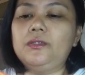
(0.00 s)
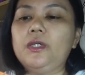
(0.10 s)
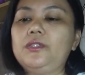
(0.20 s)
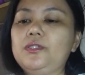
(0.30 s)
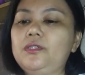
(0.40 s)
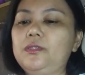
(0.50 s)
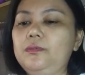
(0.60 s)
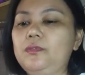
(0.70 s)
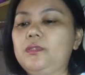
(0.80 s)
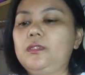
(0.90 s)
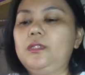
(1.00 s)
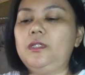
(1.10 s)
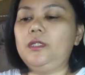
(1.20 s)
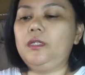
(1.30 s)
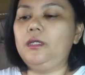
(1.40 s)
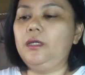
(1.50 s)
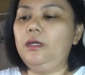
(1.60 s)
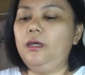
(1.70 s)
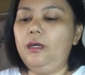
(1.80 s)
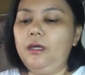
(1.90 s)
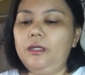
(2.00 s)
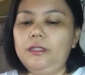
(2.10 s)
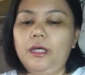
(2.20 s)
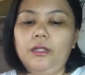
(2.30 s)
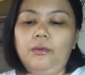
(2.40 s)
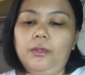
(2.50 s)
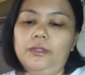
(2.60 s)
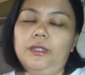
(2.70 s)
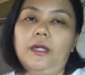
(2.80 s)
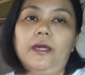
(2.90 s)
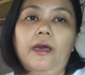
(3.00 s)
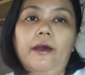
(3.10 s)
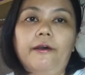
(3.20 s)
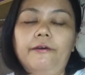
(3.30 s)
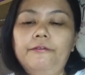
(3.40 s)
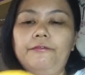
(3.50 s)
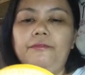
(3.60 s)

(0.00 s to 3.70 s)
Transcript: so I just used the yellow one that I have.